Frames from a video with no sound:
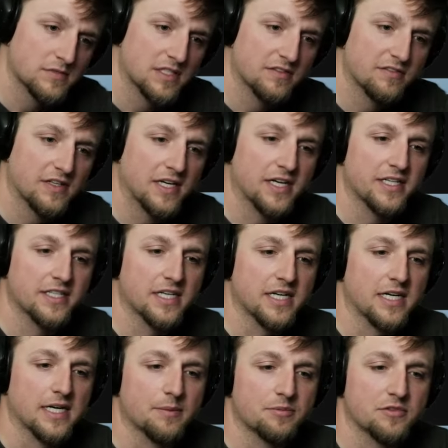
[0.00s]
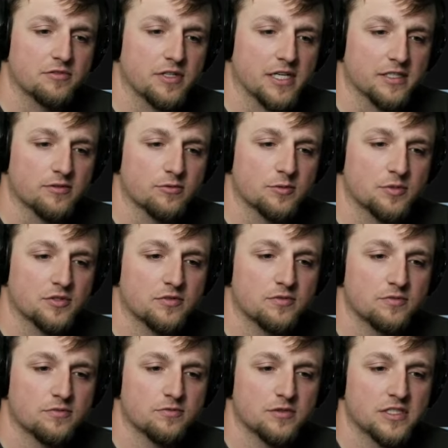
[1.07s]
Find opt, right, whoops.
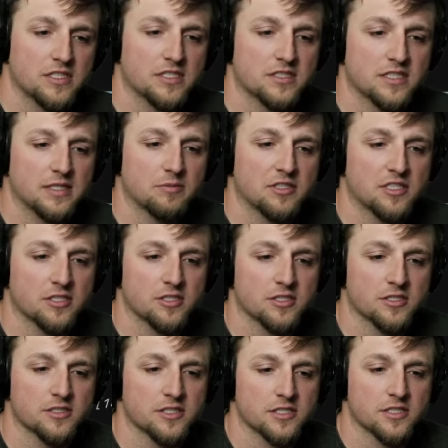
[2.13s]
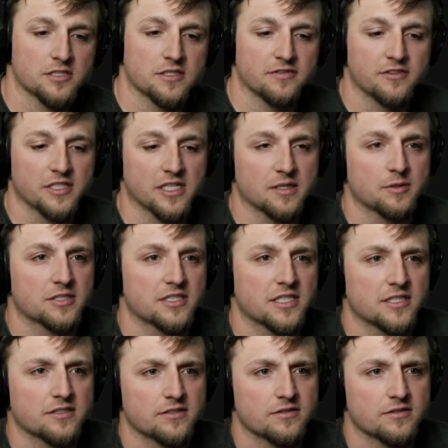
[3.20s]
We did the same thing earlier. I forgot about that.